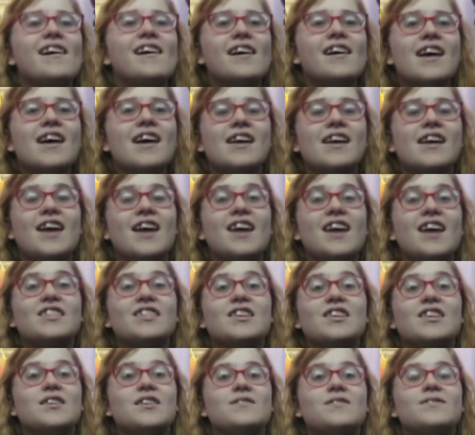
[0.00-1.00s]
And I
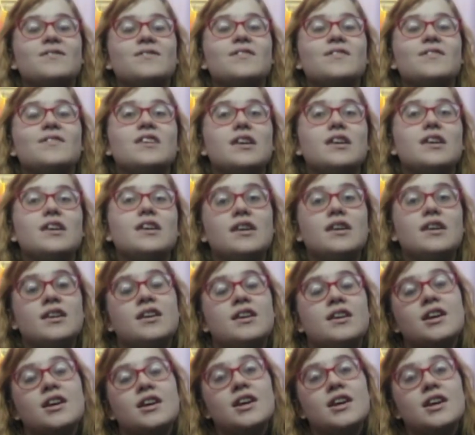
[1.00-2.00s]
live in
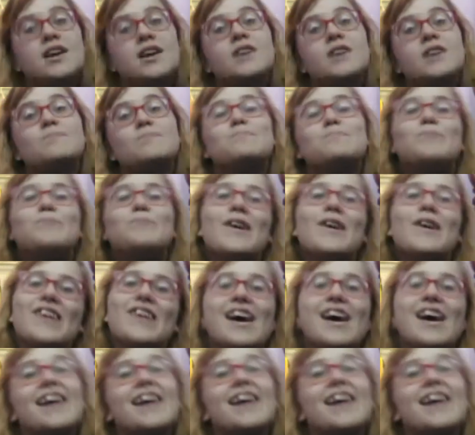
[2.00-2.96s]
Buckeye,